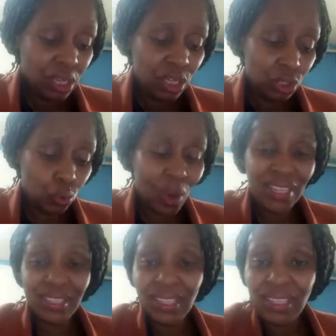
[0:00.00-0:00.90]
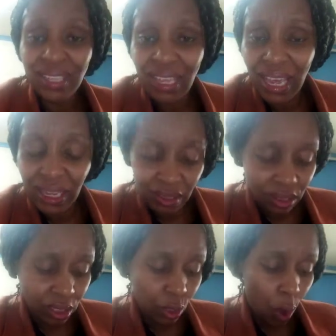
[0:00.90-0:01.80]
is to assist guests
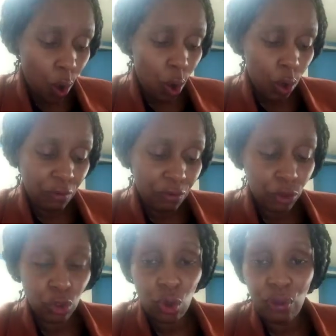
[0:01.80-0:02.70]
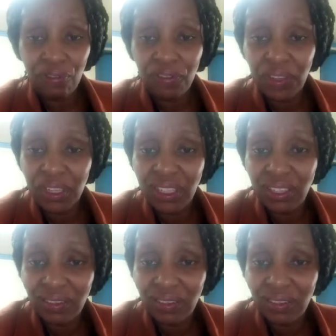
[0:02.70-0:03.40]
in all front office